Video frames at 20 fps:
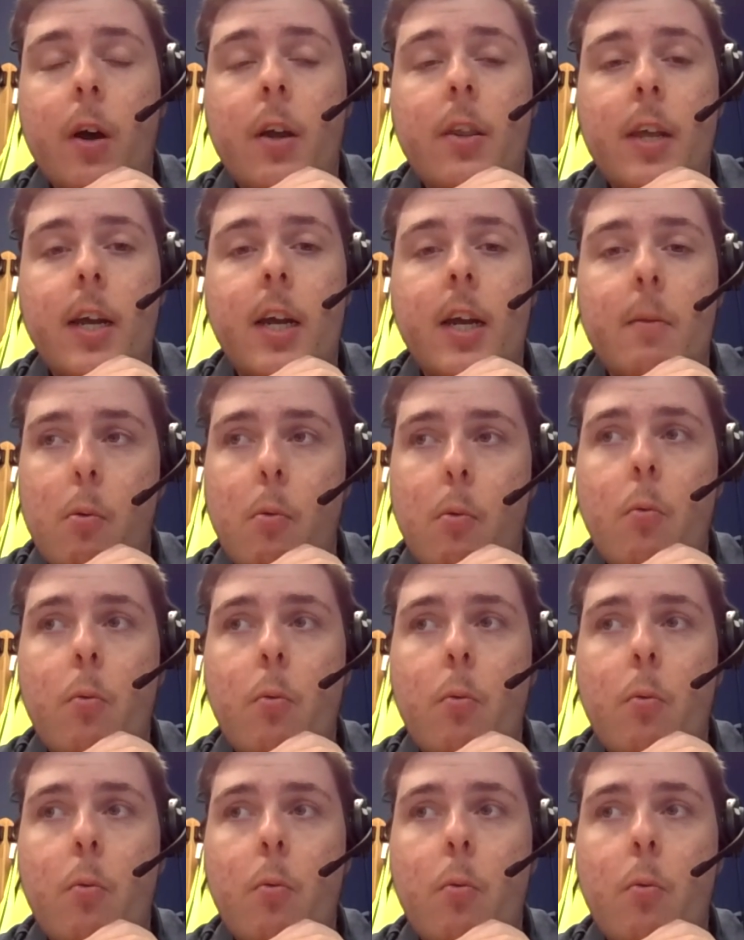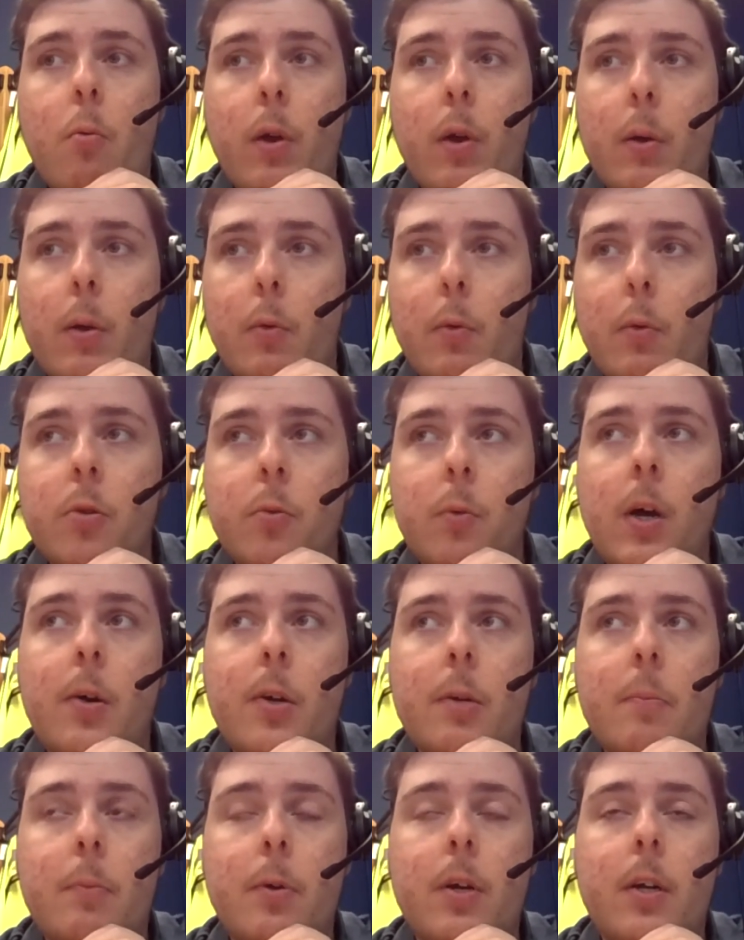I think it probably was
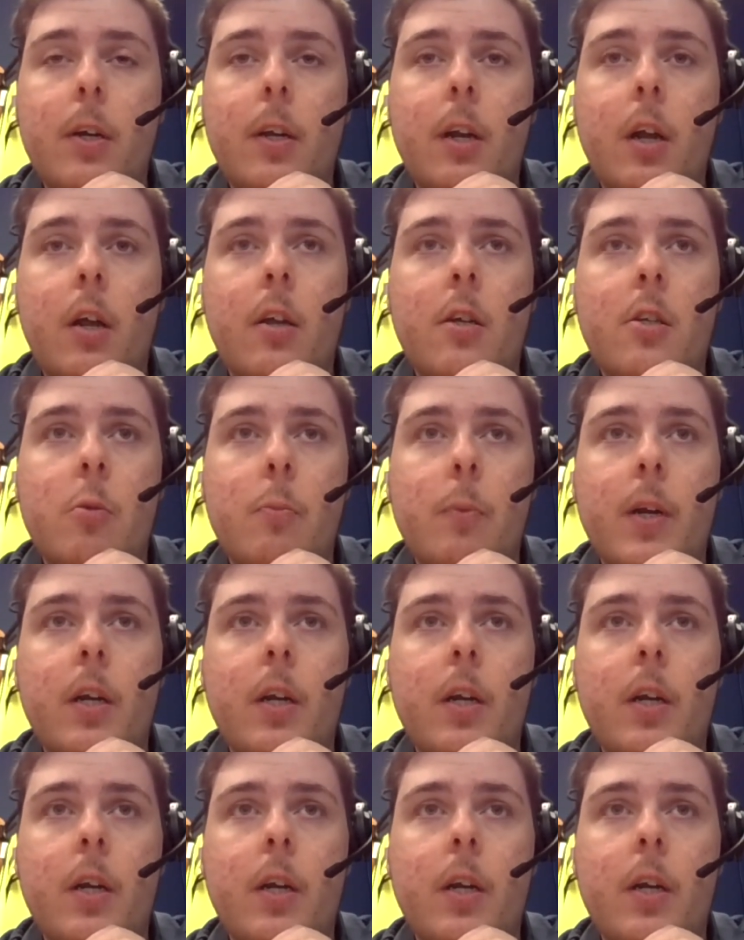Wilder, but it's not been